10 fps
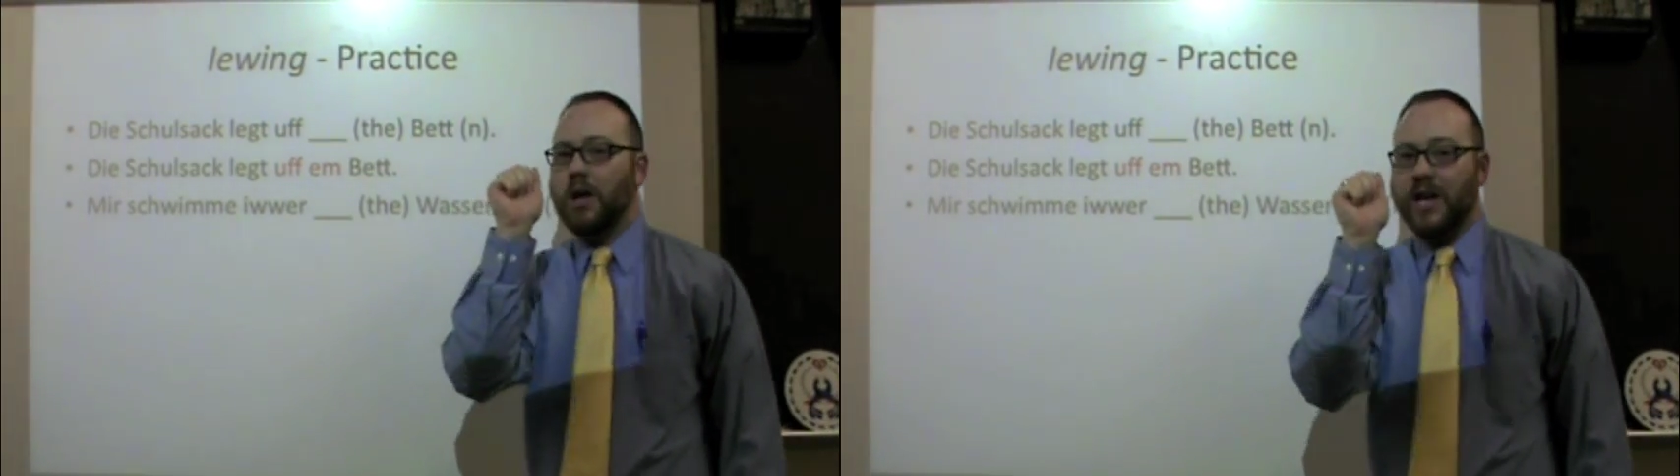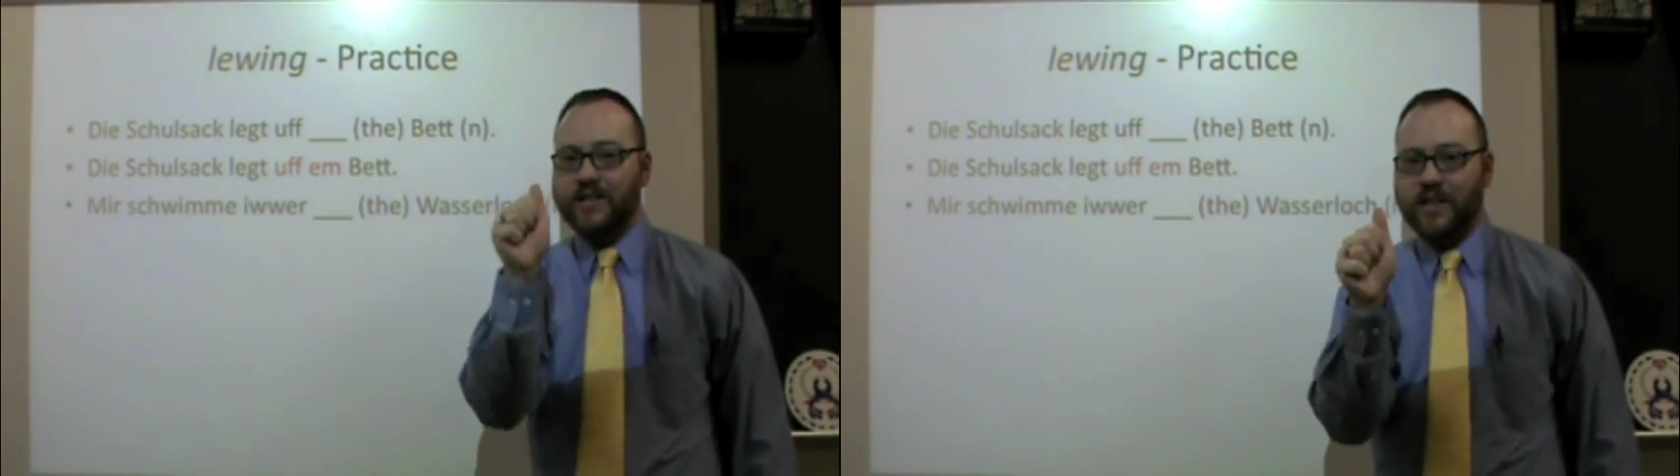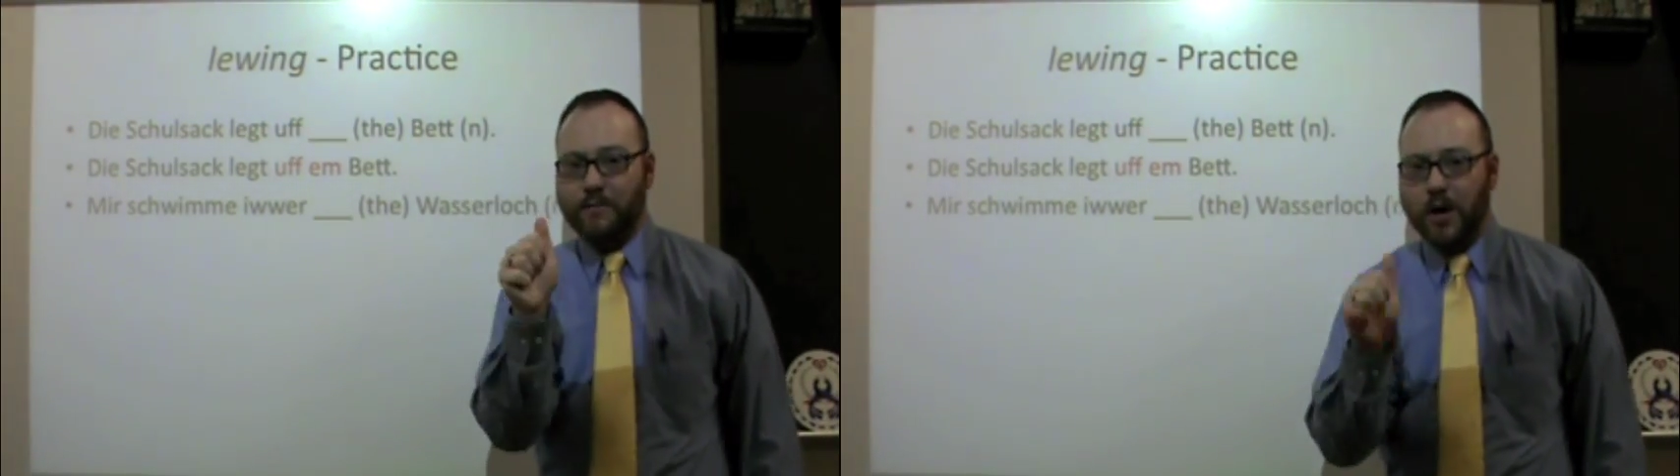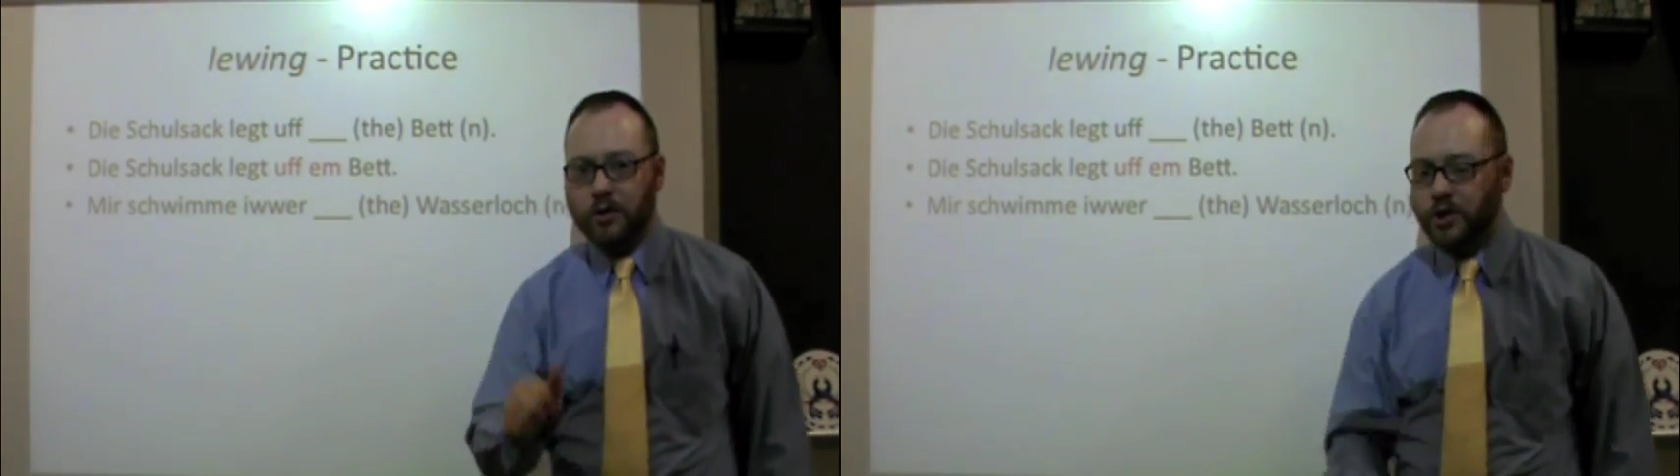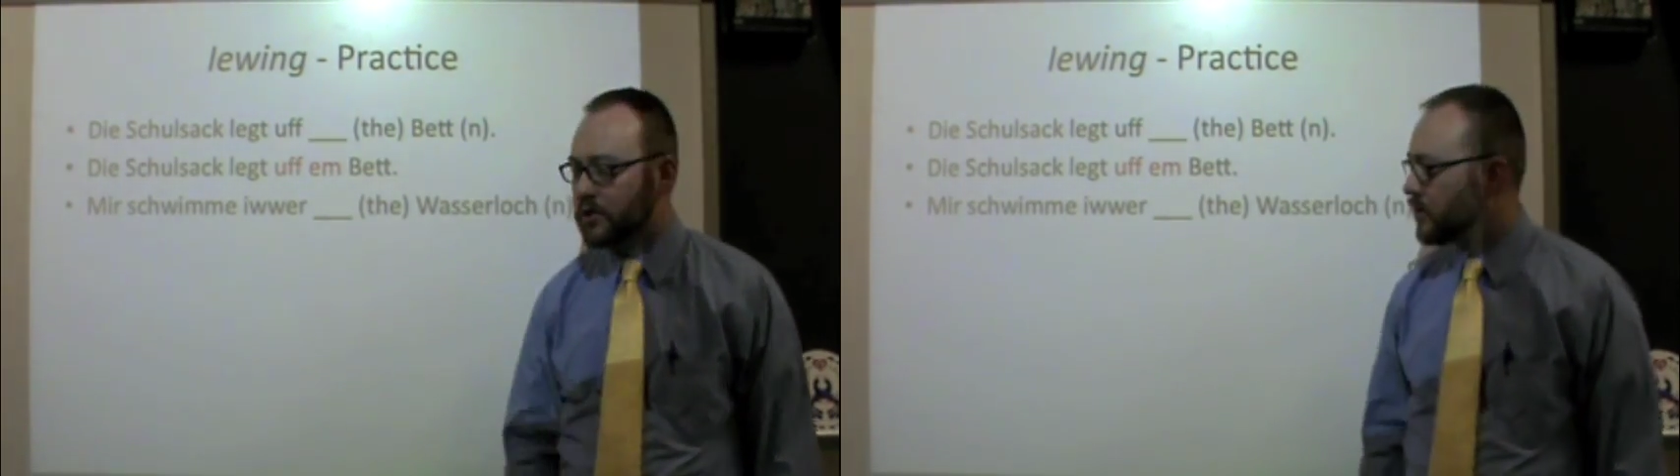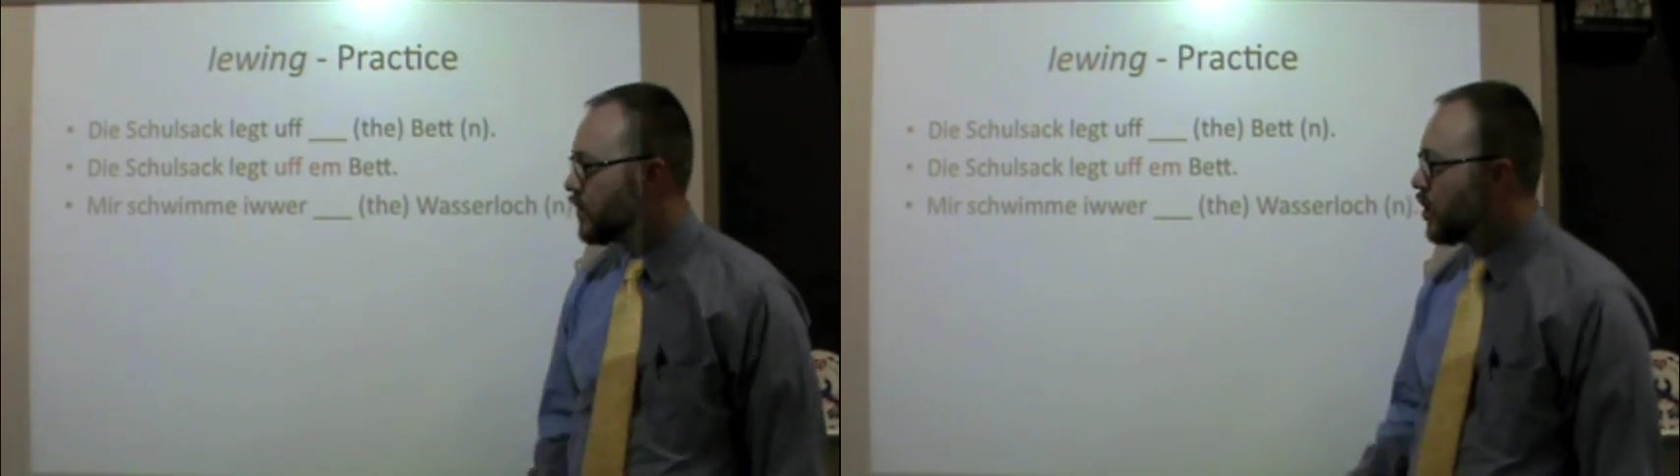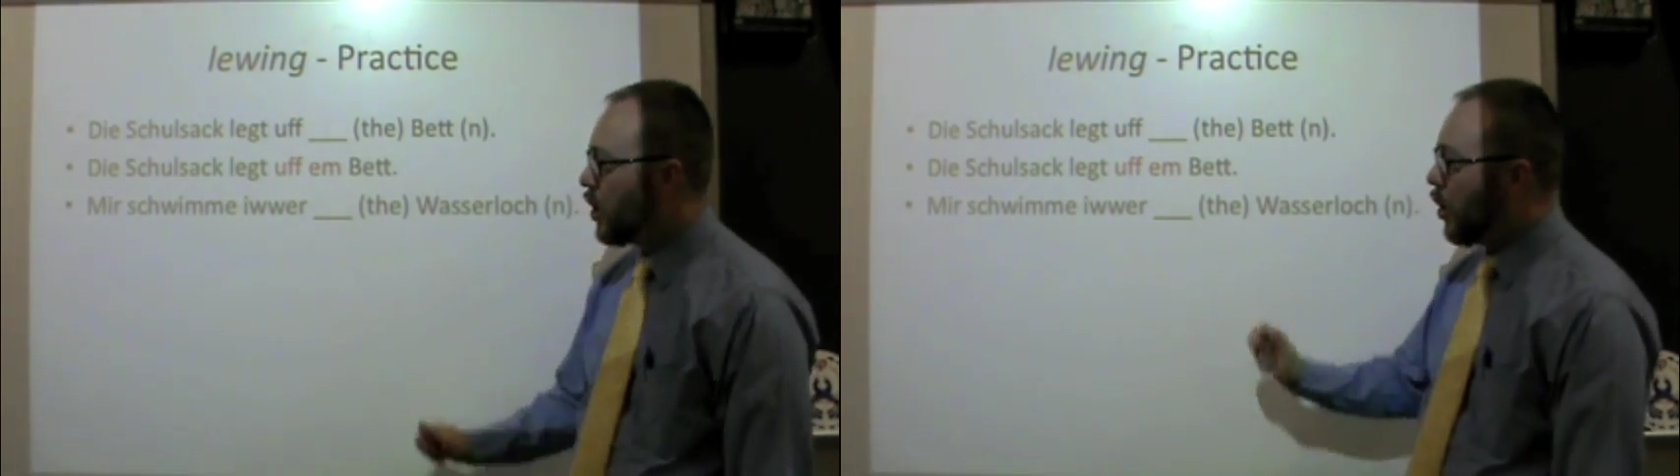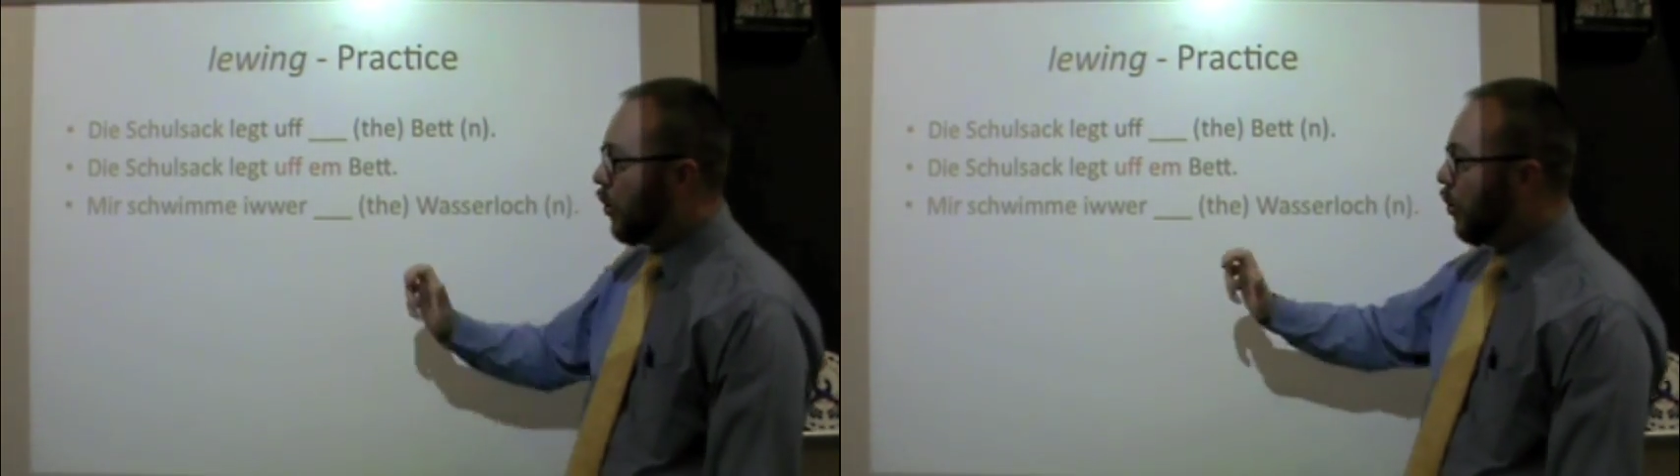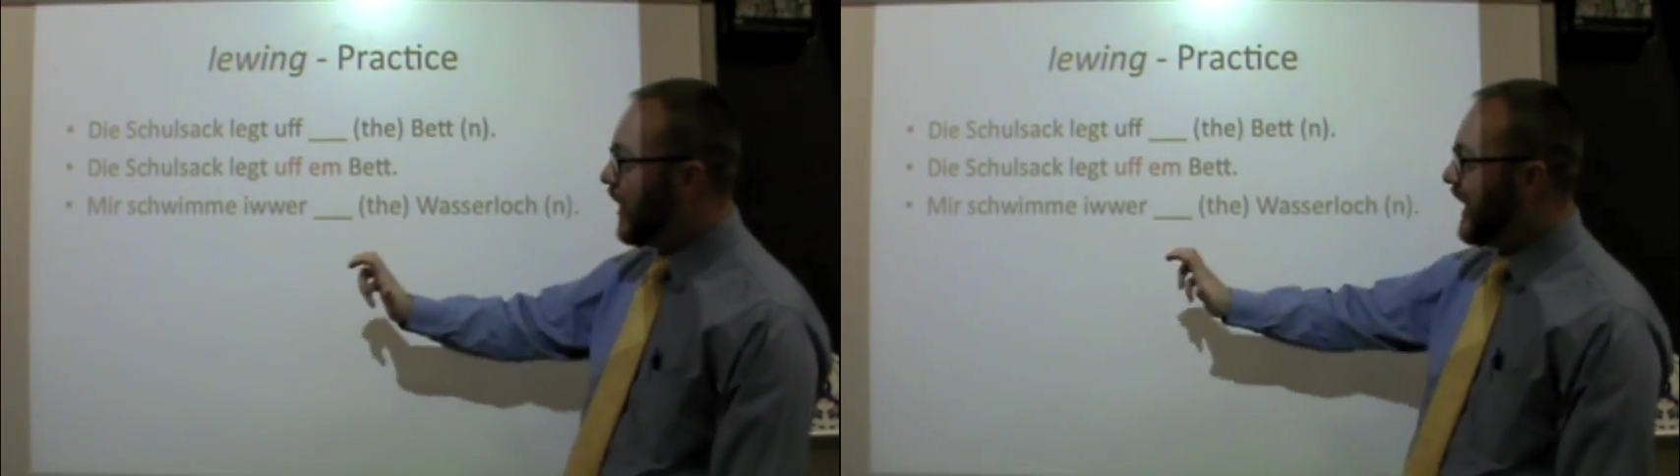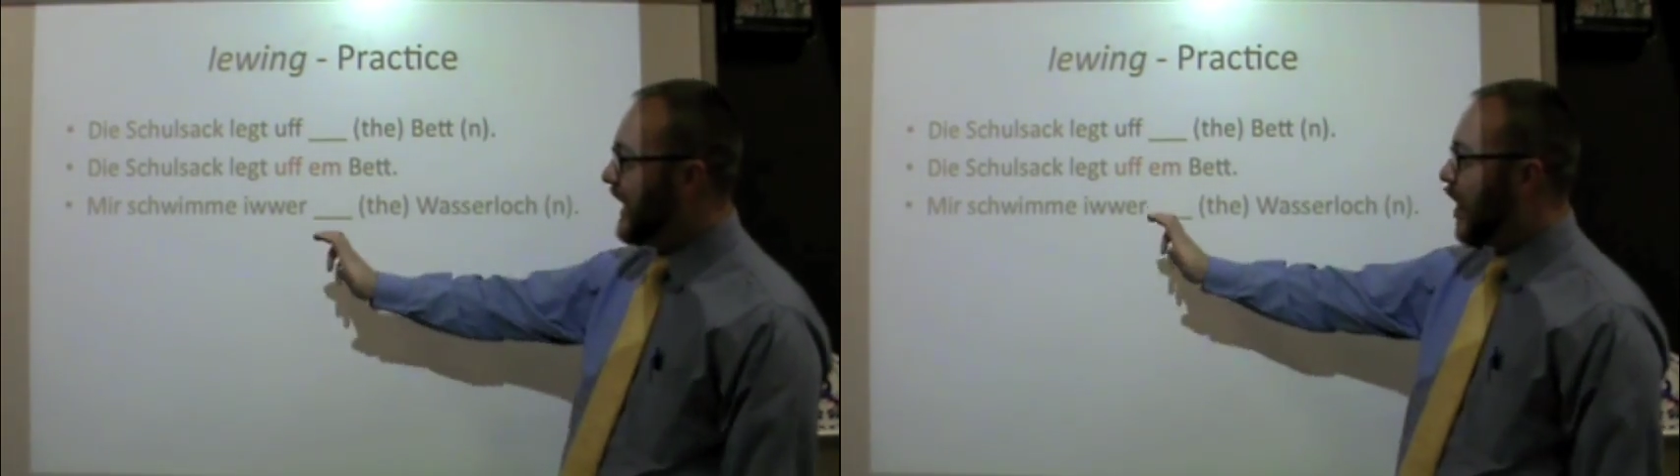Is there motion?
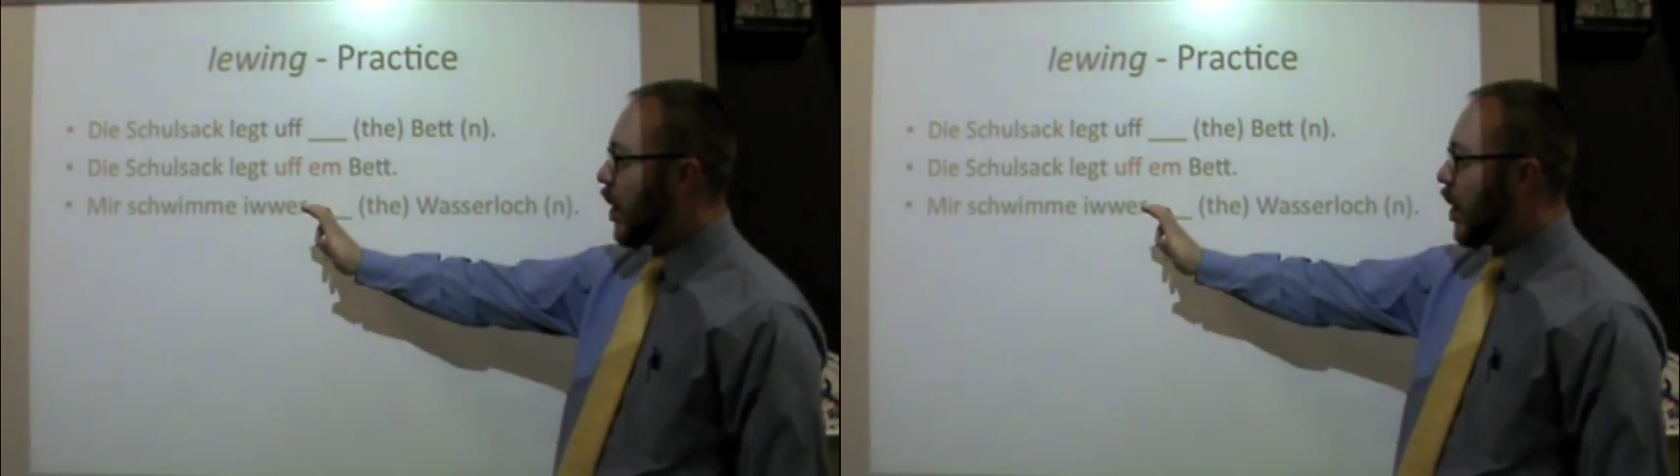We